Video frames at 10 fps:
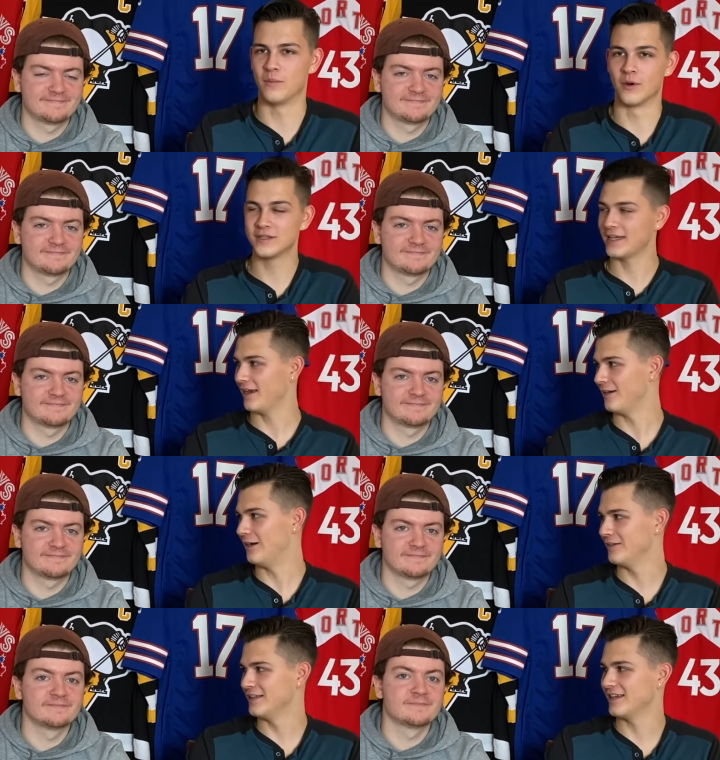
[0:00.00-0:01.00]

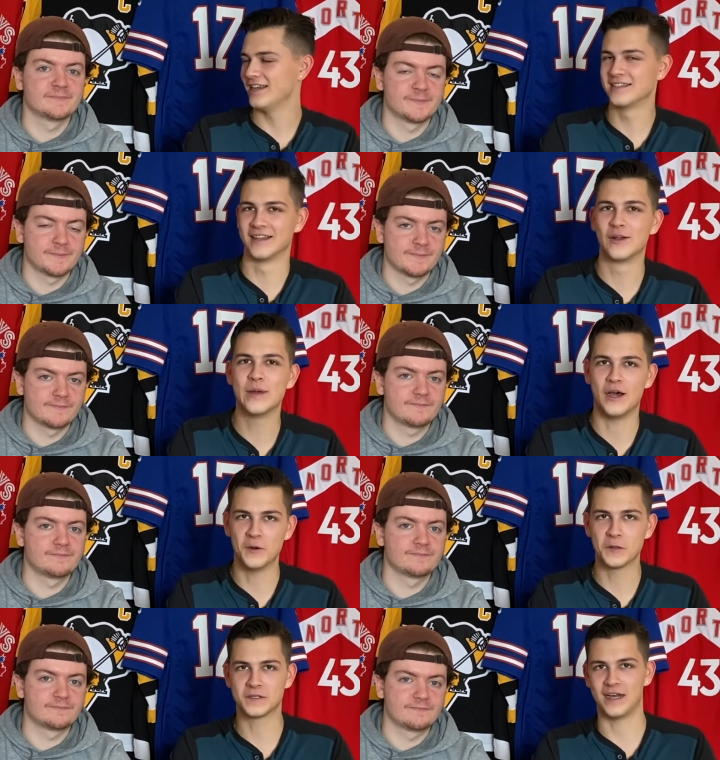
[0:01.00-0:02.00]
Speaker 1: Murzakanov is that he's a little bit
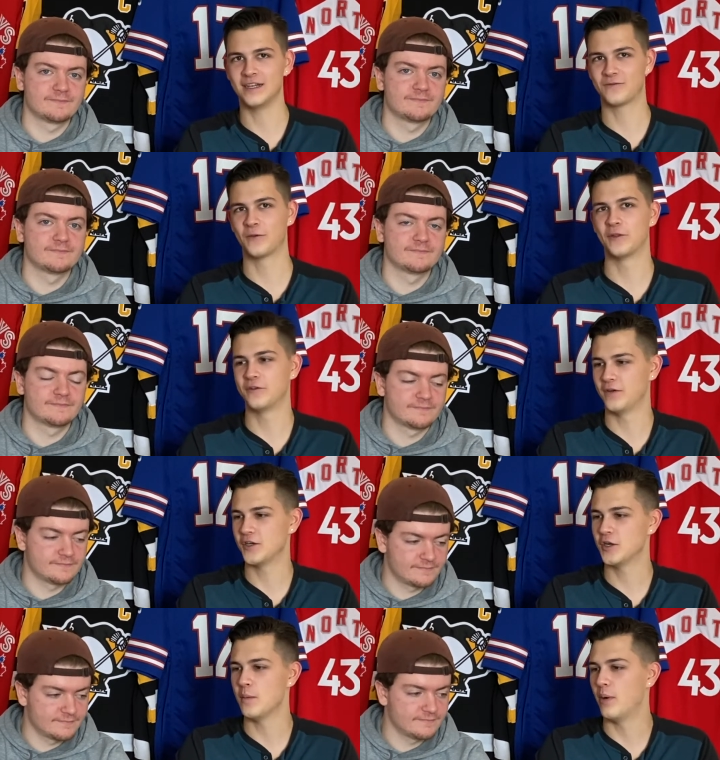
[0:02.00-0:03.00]
undersized for the
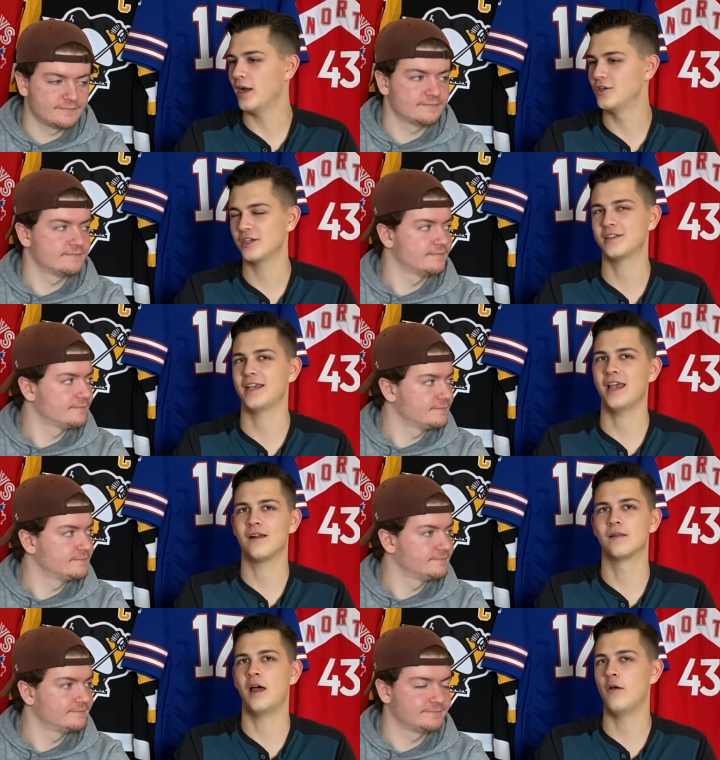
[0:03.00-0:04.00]
division, but just like
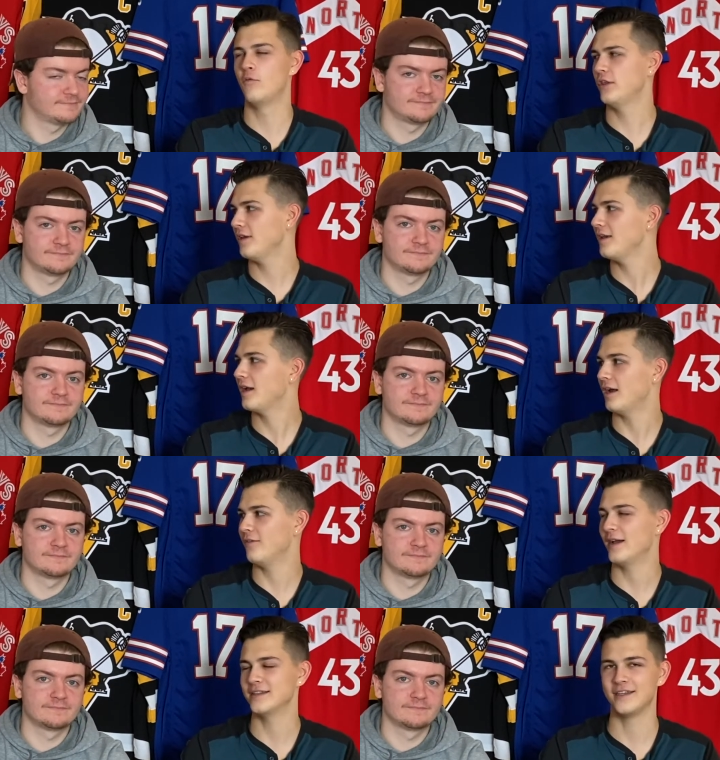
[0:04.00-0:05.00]
Ankalaev, we think he kind
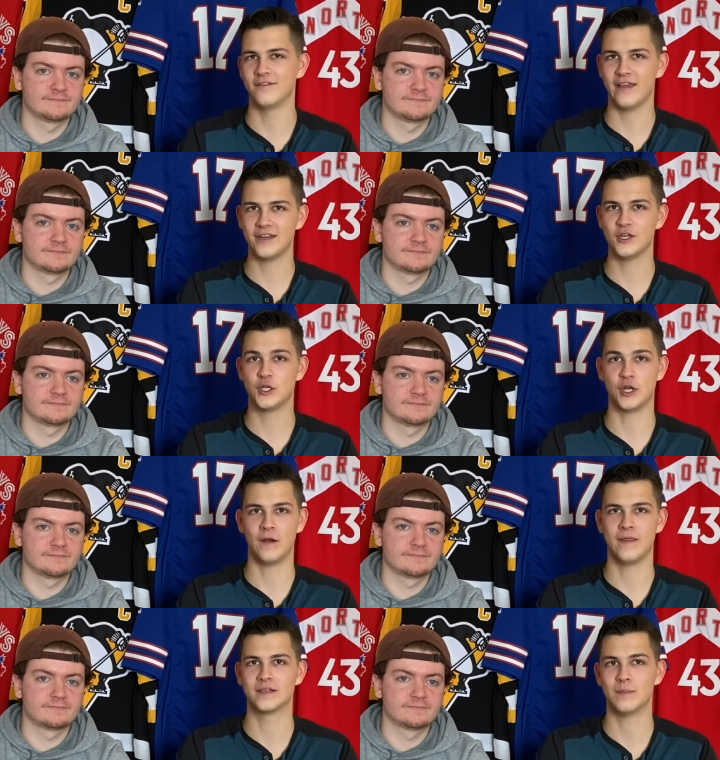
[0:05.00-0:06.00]
of has the advantage here
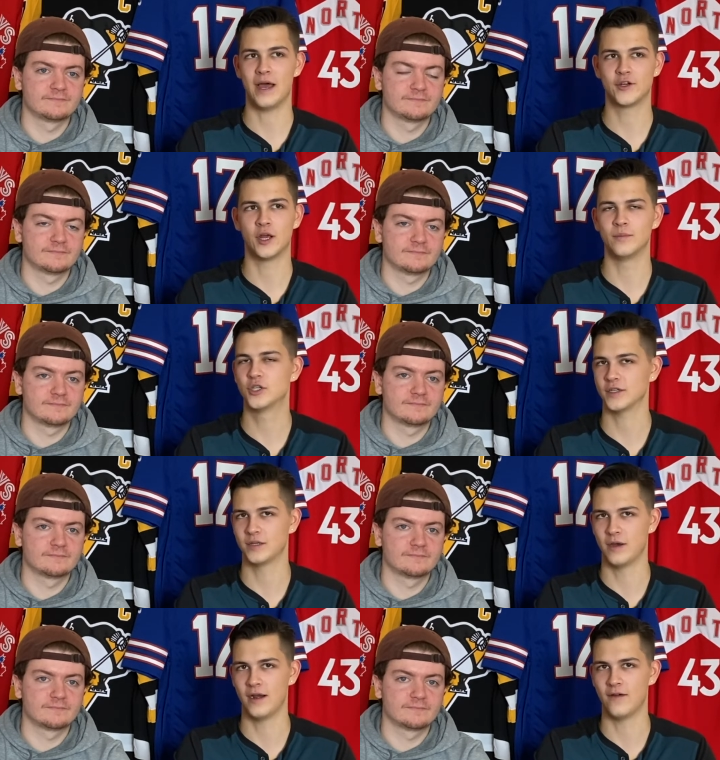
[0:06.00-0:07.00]
in this matchup just
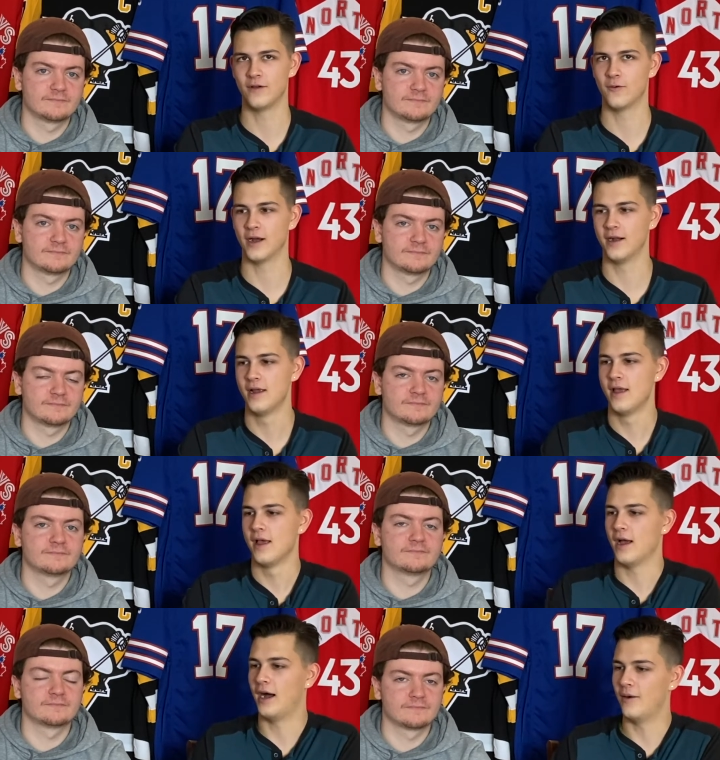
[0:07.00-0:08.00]
about everywhere.
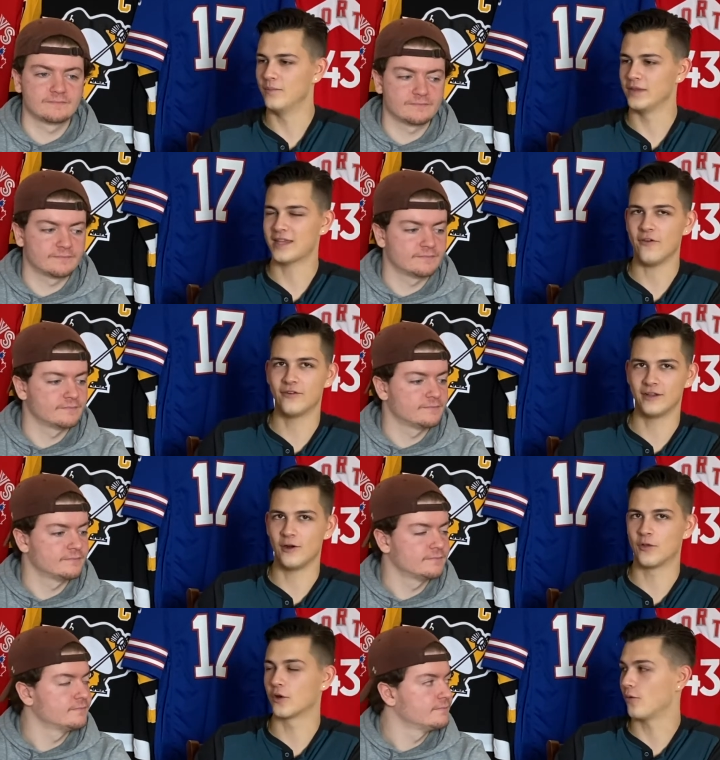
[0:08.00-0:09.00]
Um, definitely
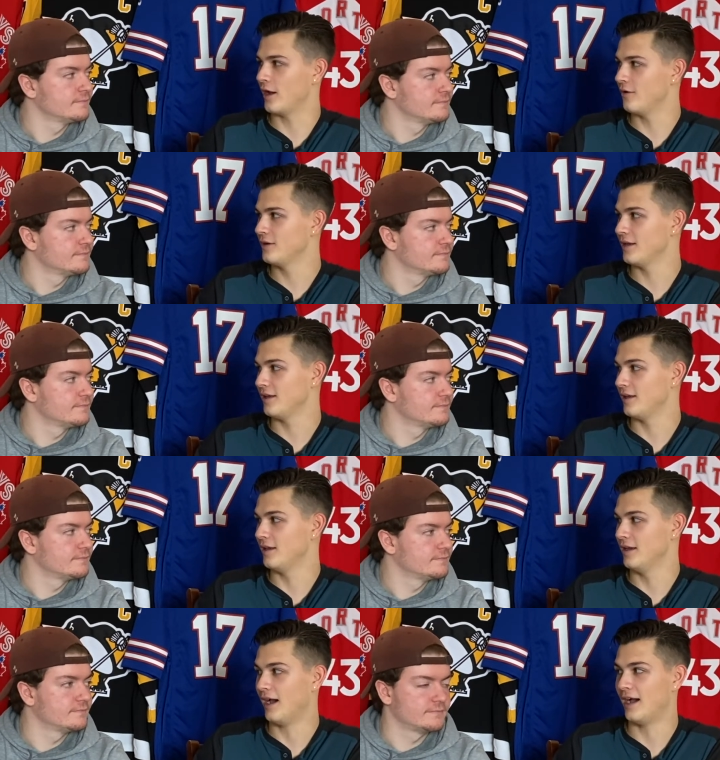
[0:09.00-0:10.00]
on the ground,
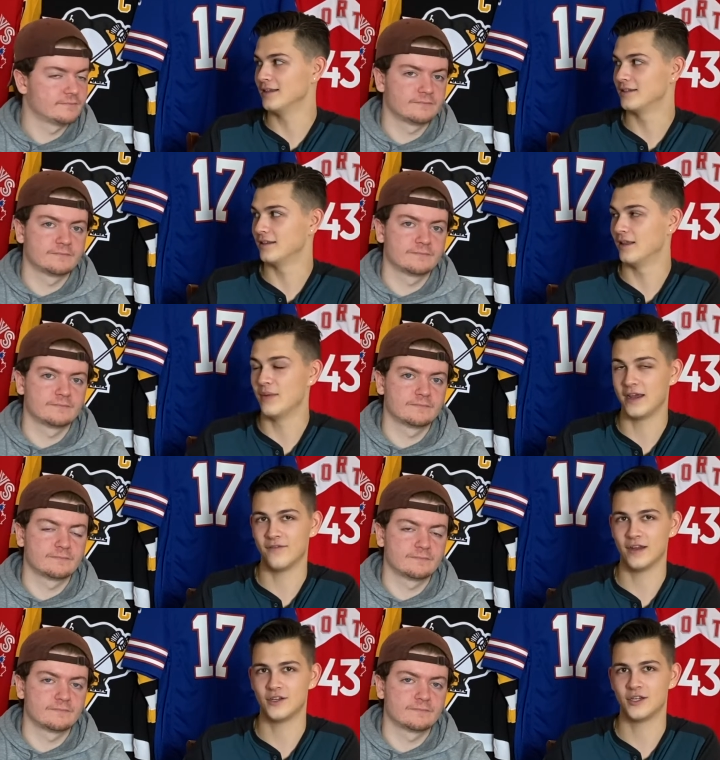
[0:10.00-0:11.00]
he has the big
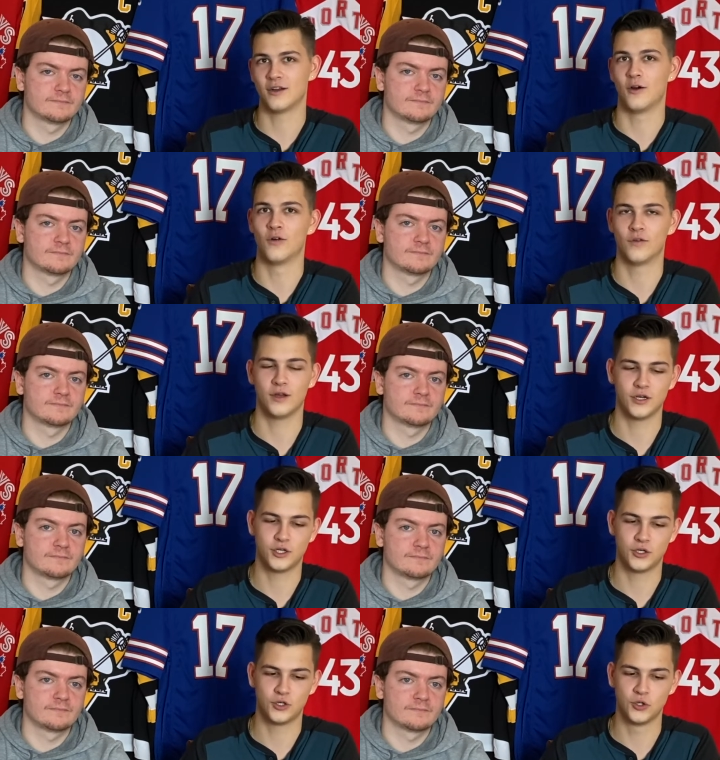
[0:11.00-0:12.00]
advantage here over in
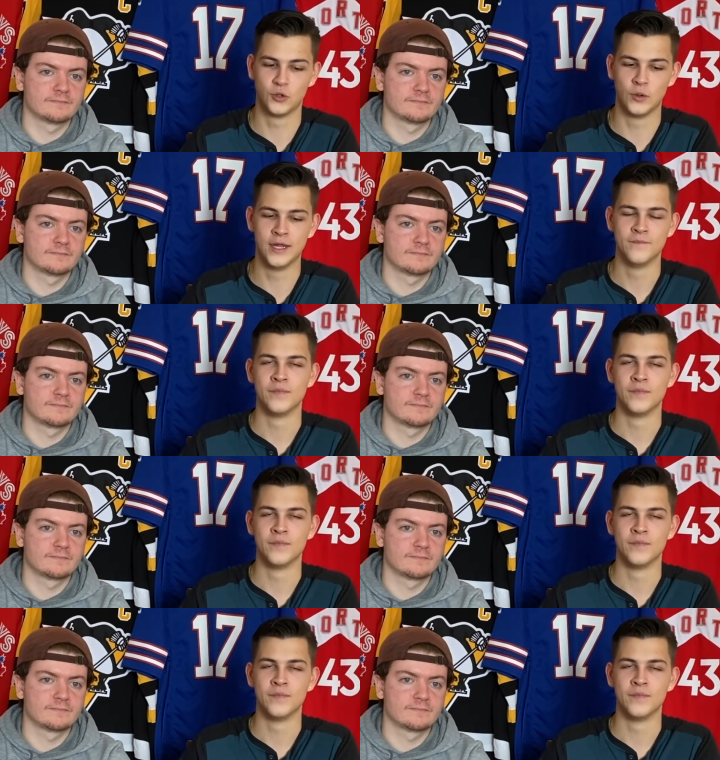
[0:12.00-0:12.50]
Chukwi.